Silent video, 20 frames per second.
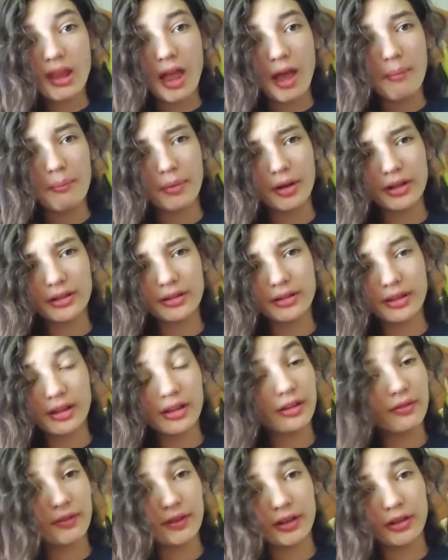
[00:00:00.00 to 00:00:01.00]
But
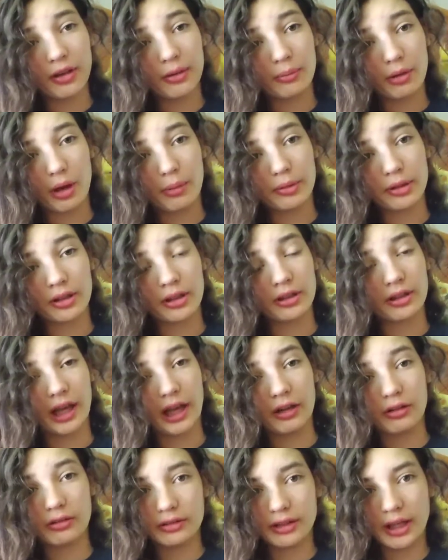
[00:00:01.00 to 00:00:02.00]
this video I'm probably going to
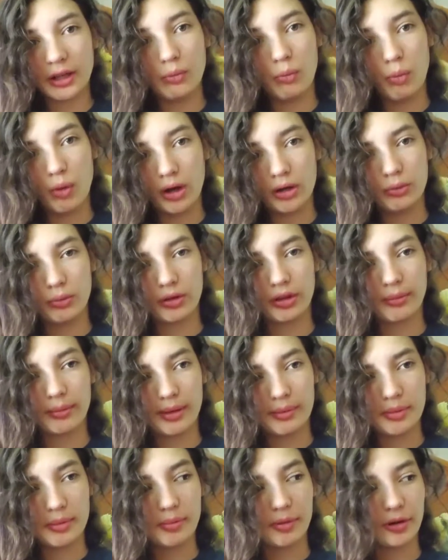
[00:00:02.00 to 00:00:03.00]
title Day 1 with a
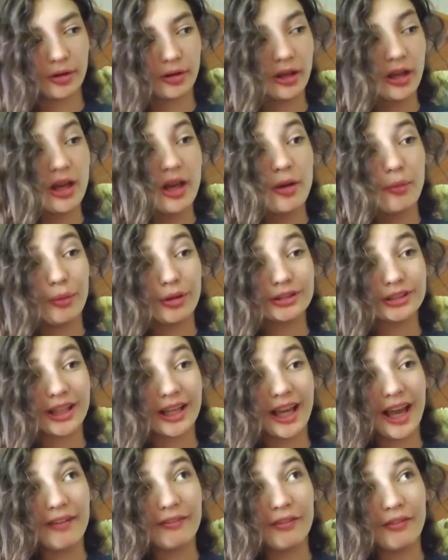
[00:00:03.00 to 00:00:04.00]
baby bird, which I
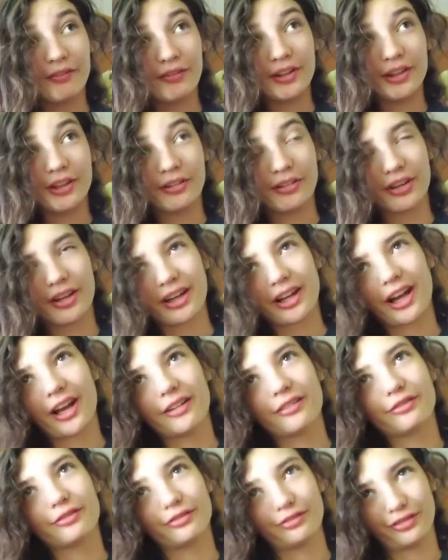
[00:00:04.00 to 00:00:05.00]
have a video that I
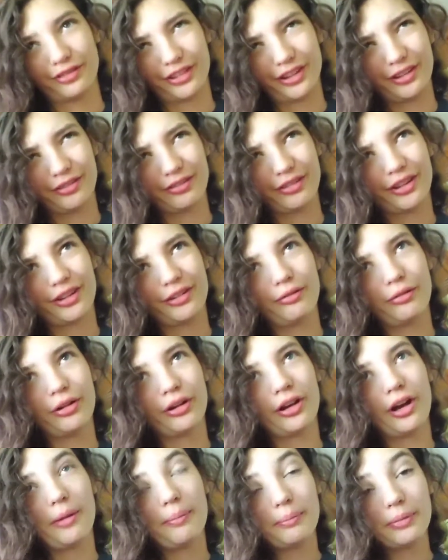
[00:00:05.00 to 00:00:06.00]
kind of really
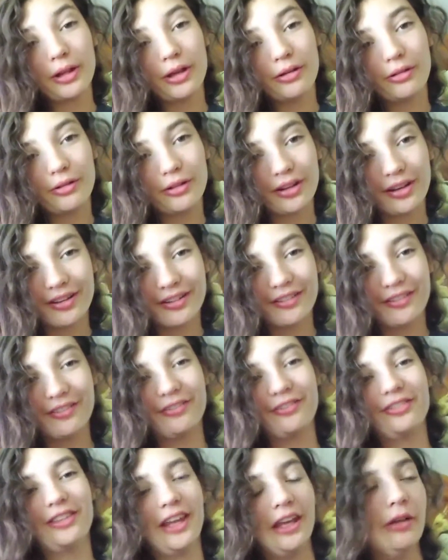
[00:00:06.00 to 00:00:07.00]
want to upload
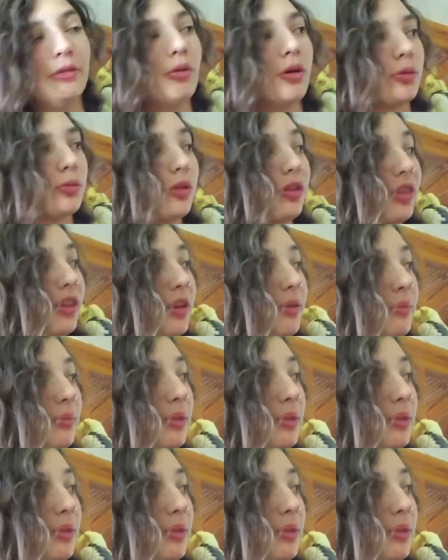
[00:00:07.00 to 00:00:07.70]
of Day 1 with him